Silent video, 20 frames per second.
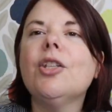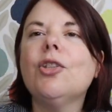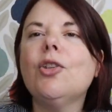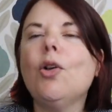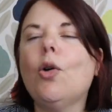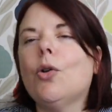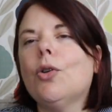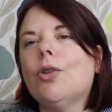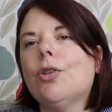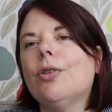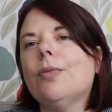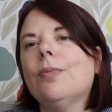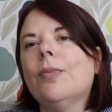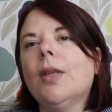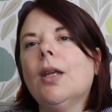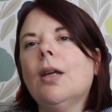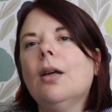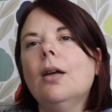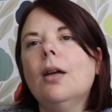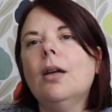the socks
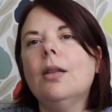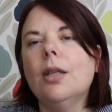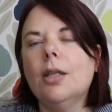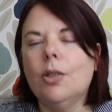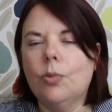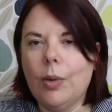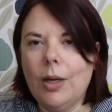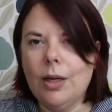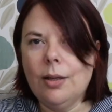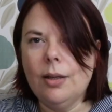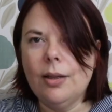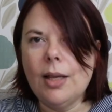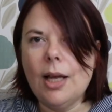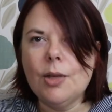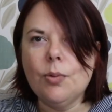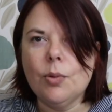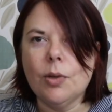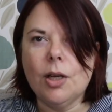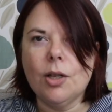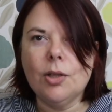this week, then
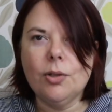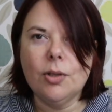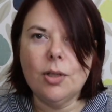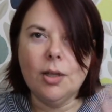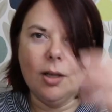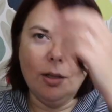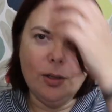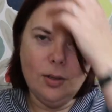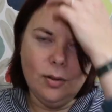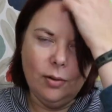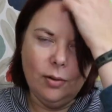that's what I shall start